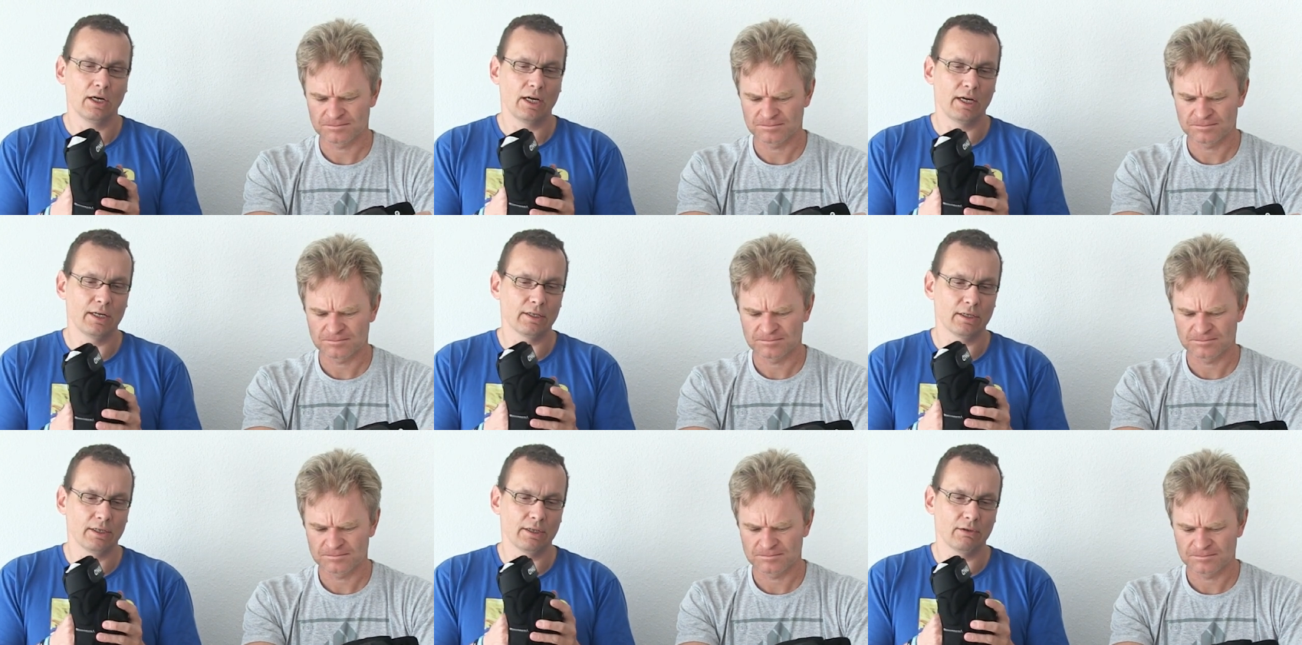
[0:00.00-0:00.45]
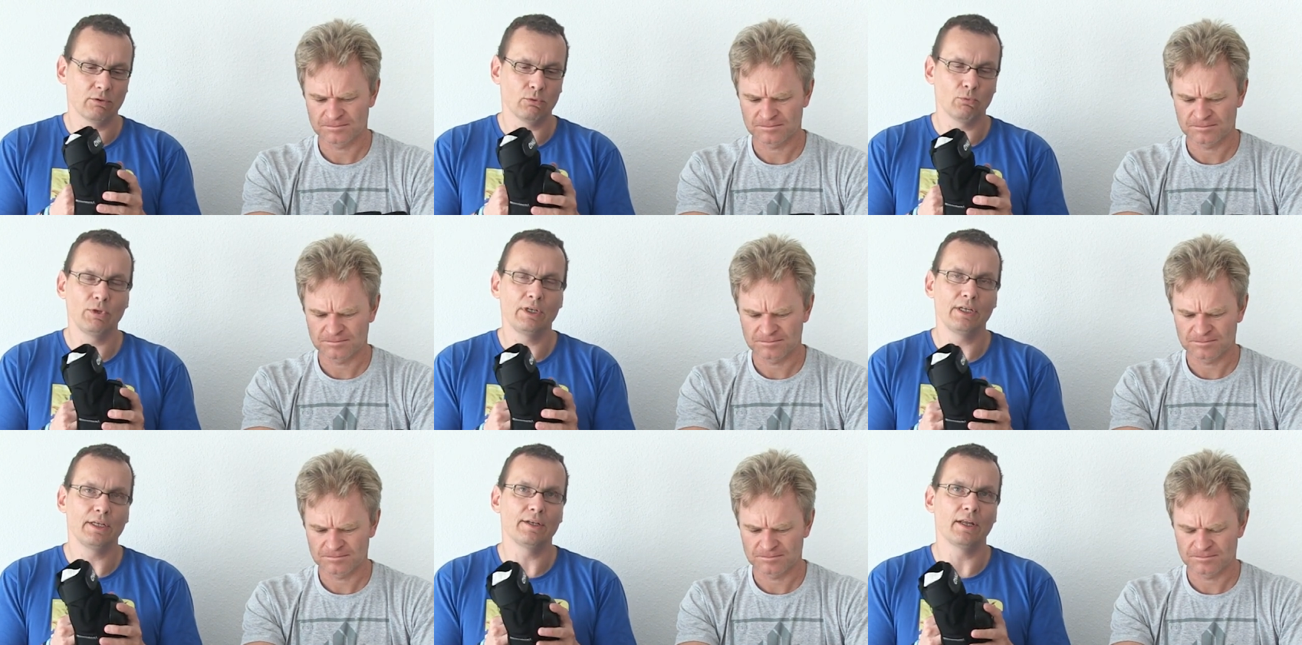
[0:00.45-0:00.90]
Speaker 1: and a
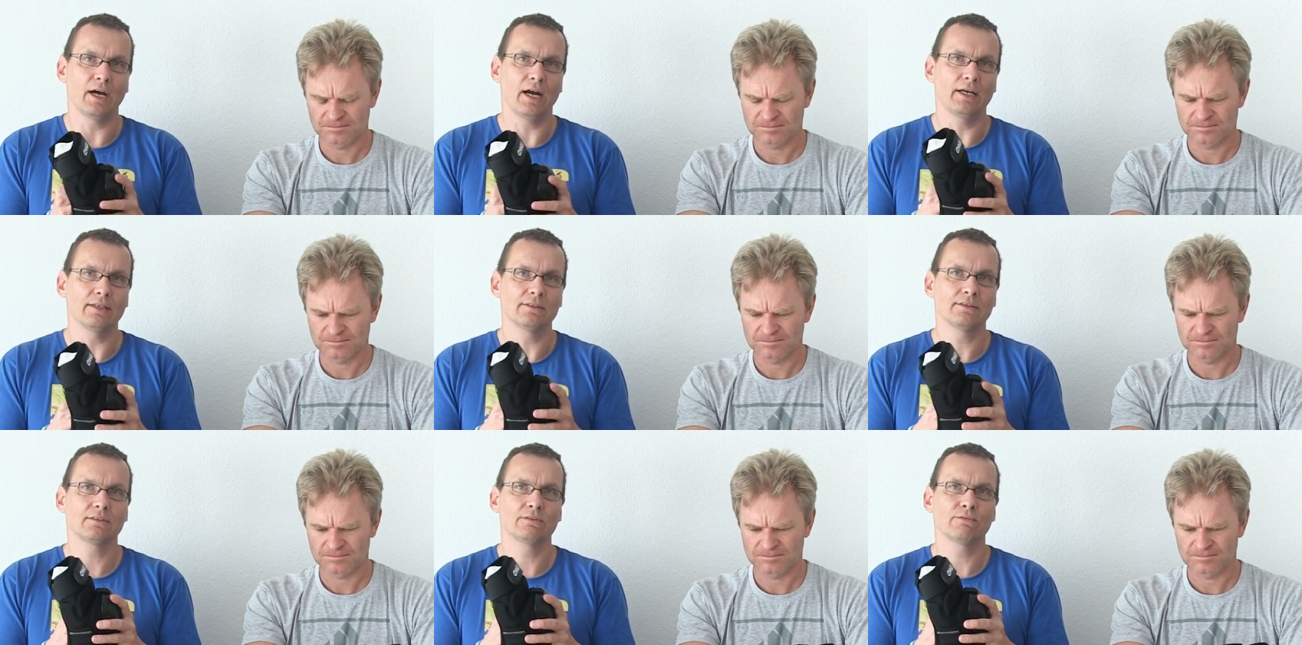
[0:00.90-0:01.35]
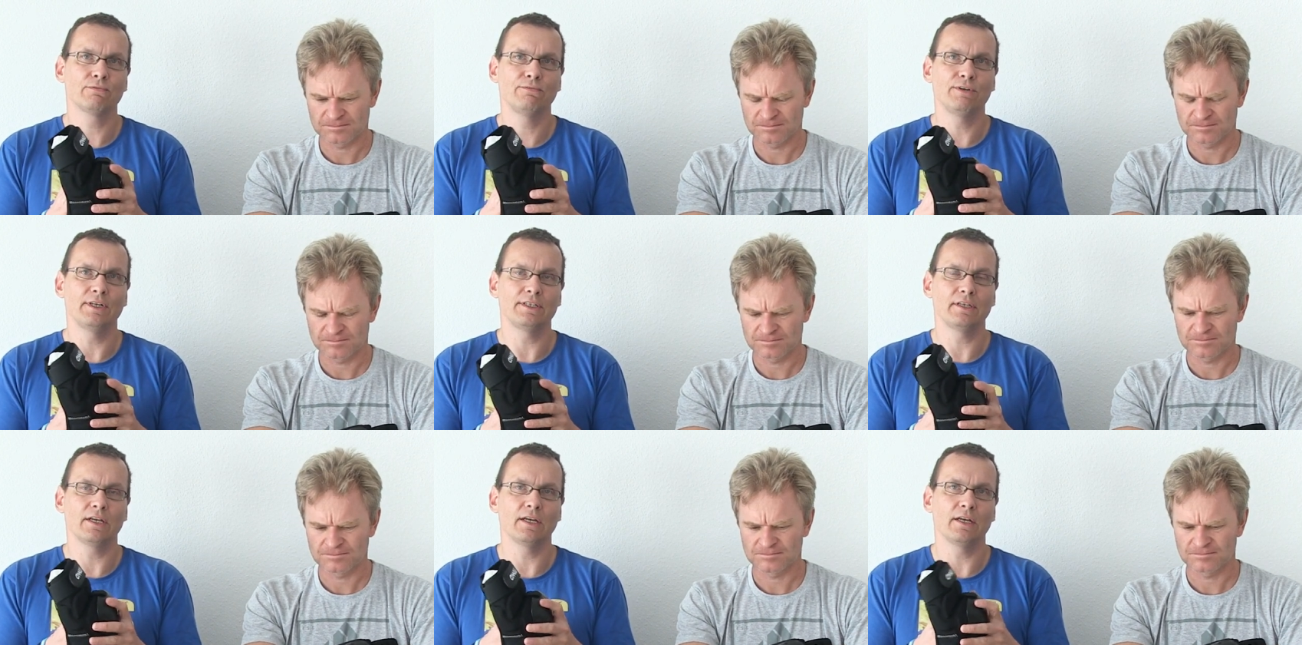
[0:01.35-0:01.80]
really nice
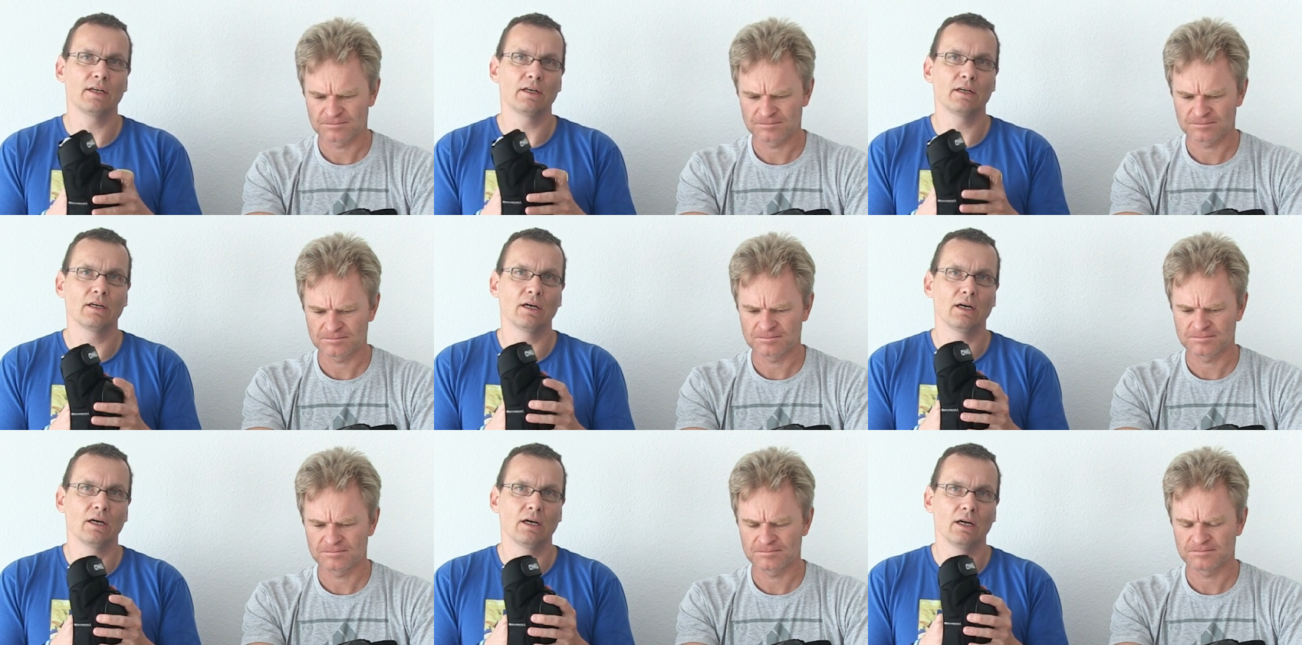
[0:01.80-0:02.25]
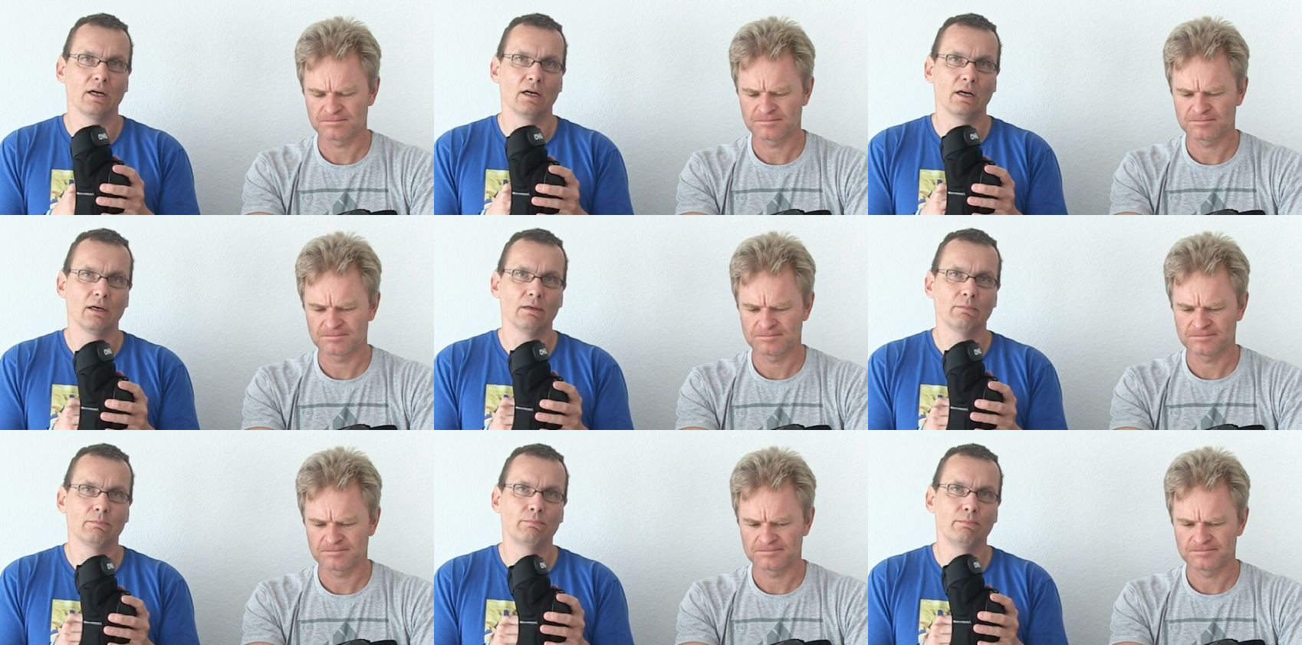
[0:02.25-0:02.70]
fitting
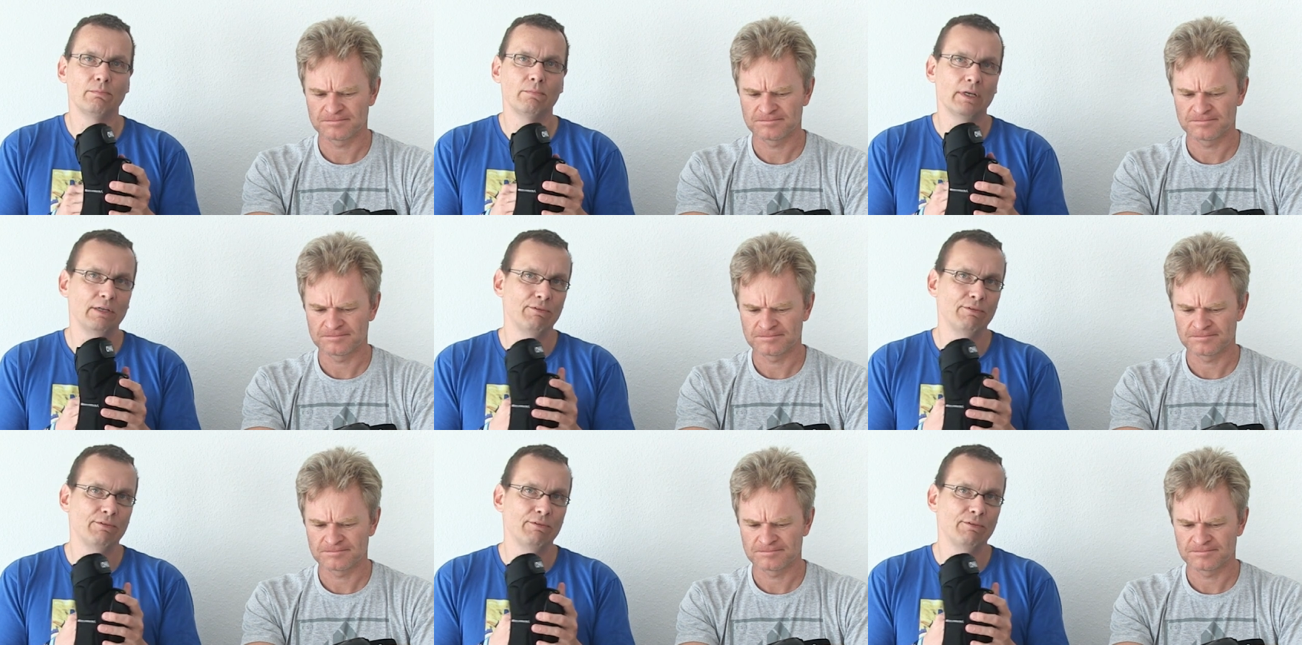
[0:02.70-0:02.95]
uh,